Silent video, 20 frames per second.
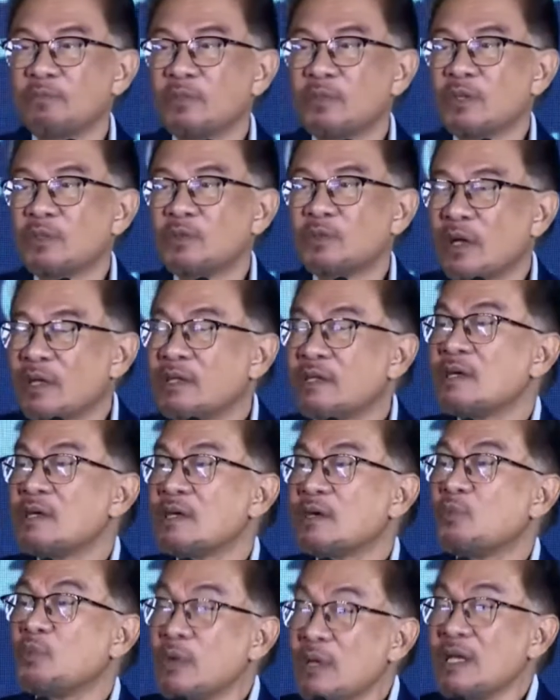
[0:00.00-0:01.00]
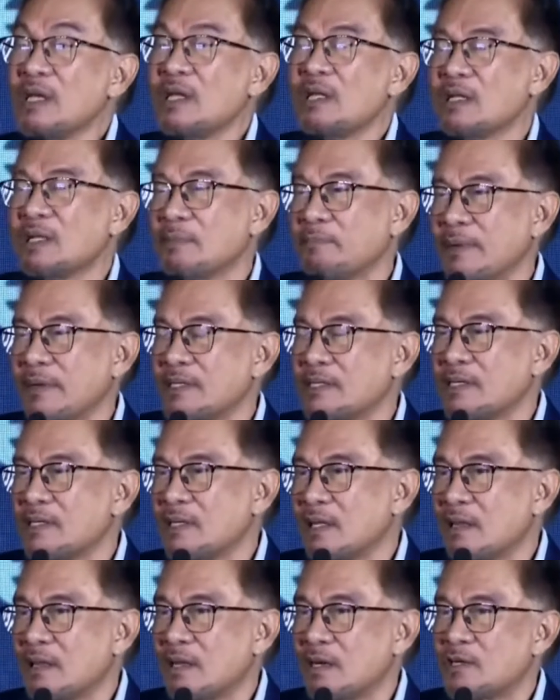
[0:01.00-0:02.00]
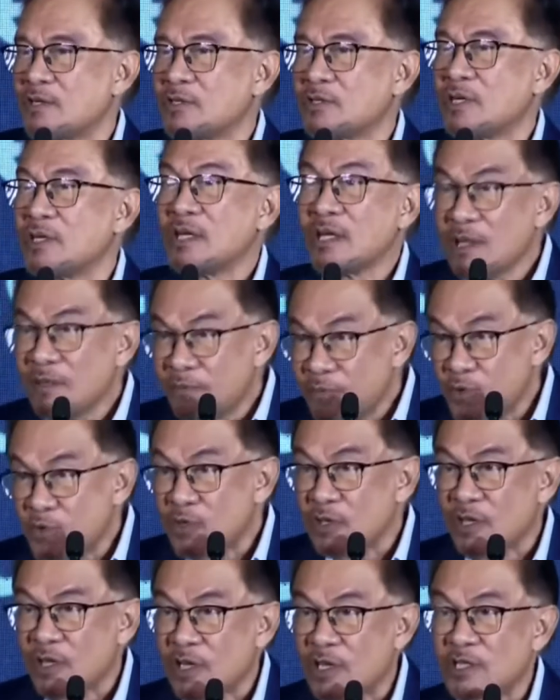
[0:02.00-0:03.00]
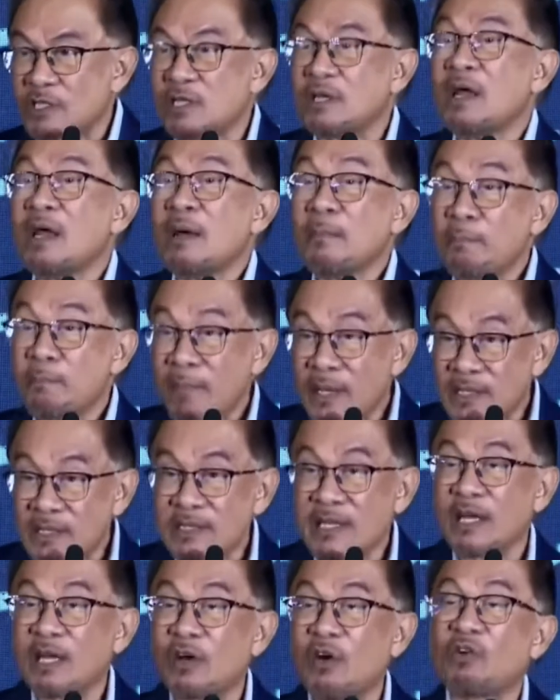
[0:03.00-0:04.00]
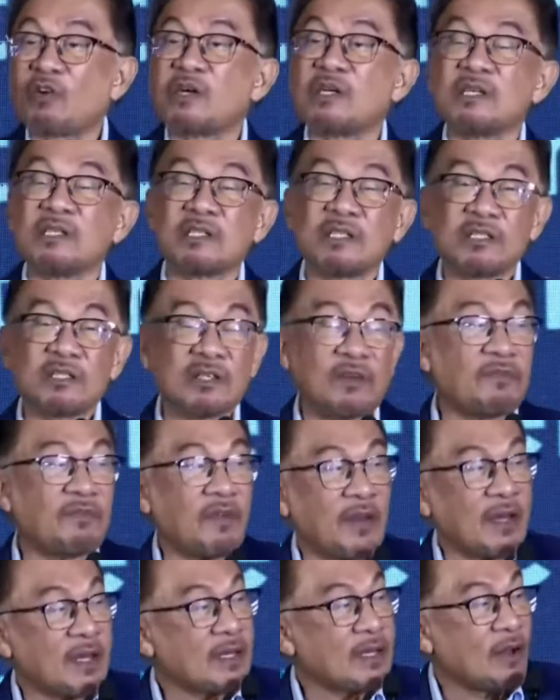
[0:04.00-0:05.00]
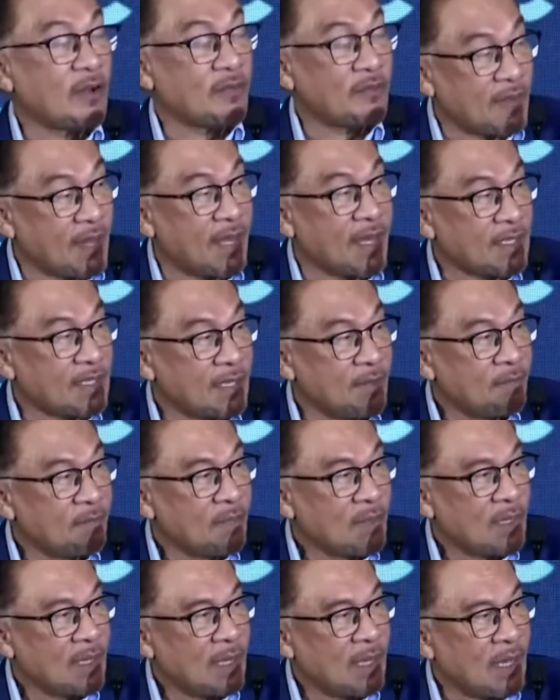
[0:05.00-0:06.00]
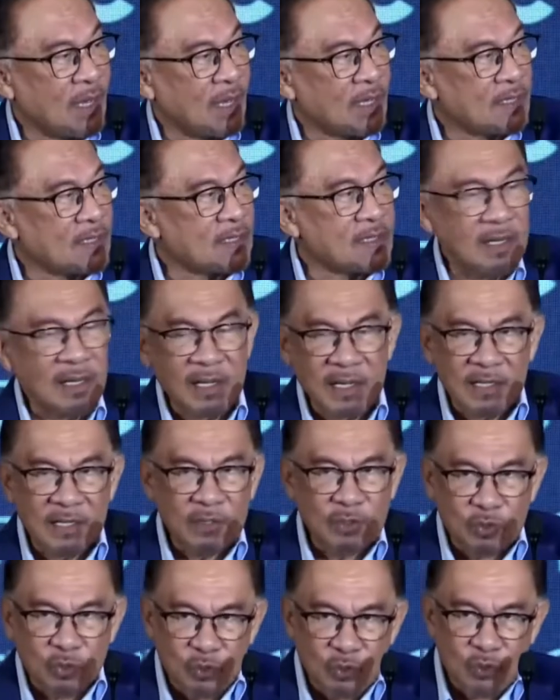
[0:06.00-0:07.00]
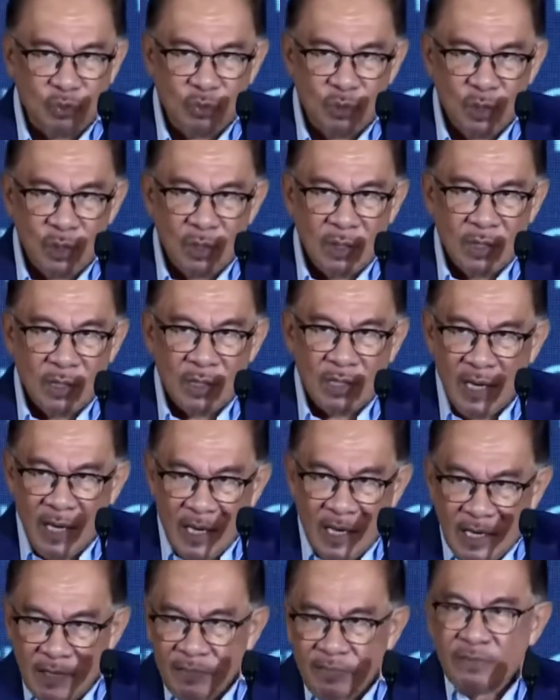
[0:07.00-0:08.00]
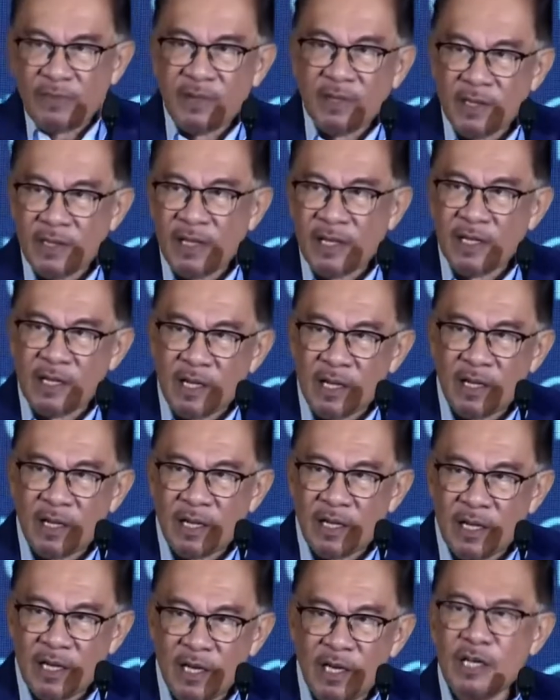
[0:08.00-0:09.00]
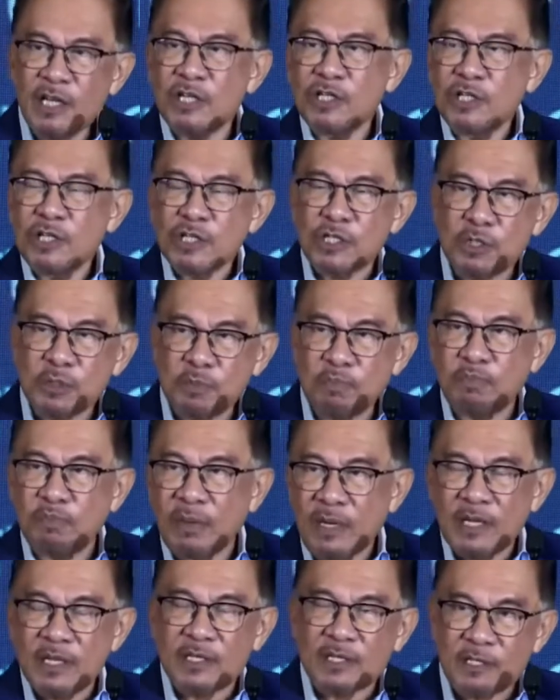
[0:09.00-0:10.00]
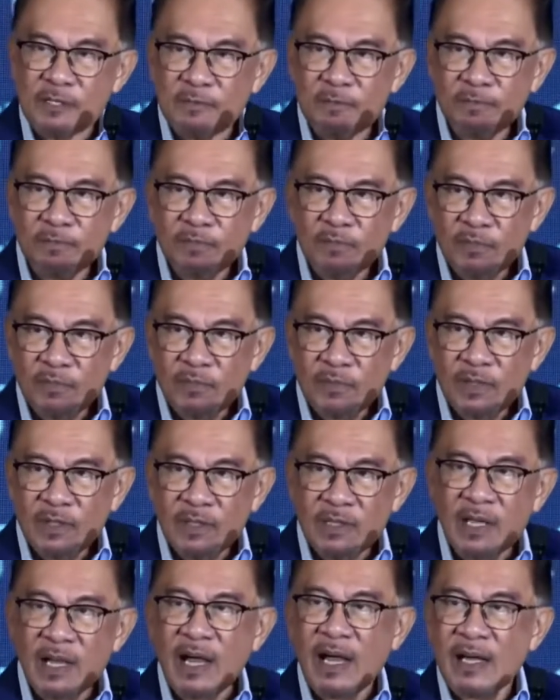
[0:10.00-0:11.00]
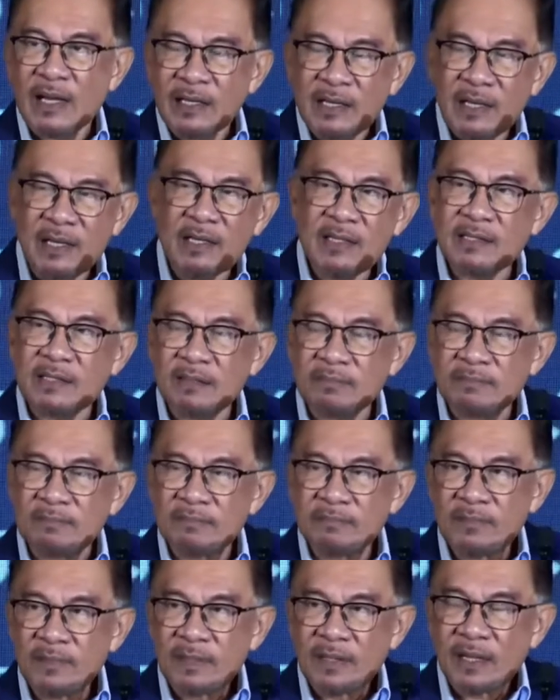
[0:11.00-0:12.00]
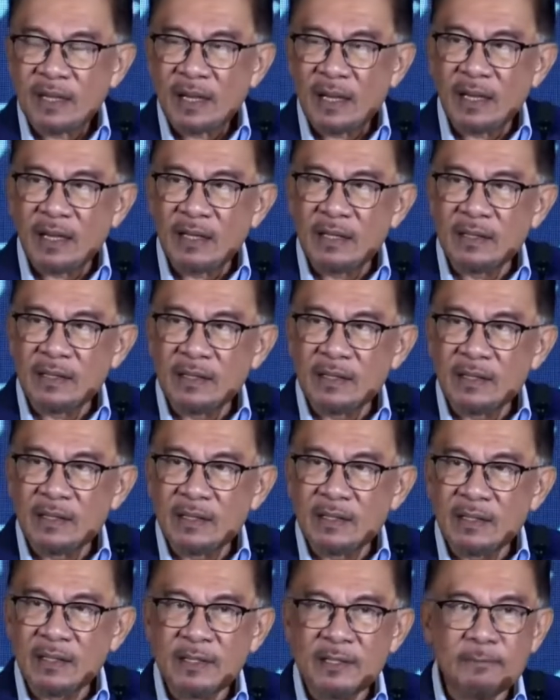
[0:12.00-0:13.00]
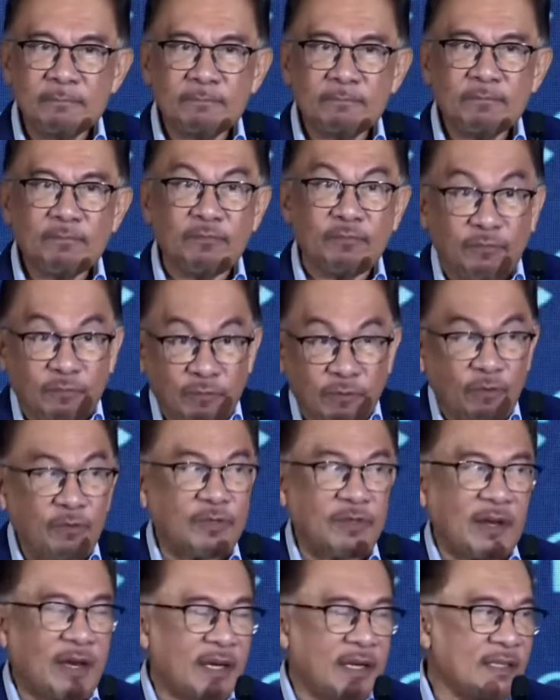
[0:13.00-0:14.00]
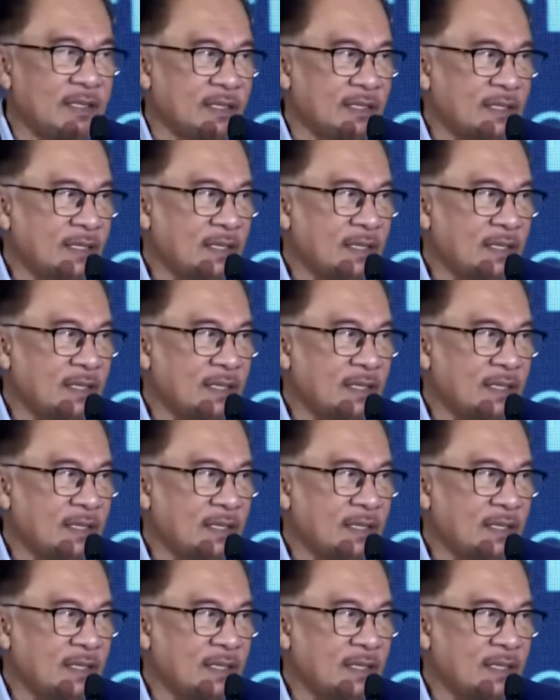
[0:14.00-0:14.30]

So I think we in the present generation and the future generation must take cognizance of that and try to relieve the initial spirit, the idealism, and the foresight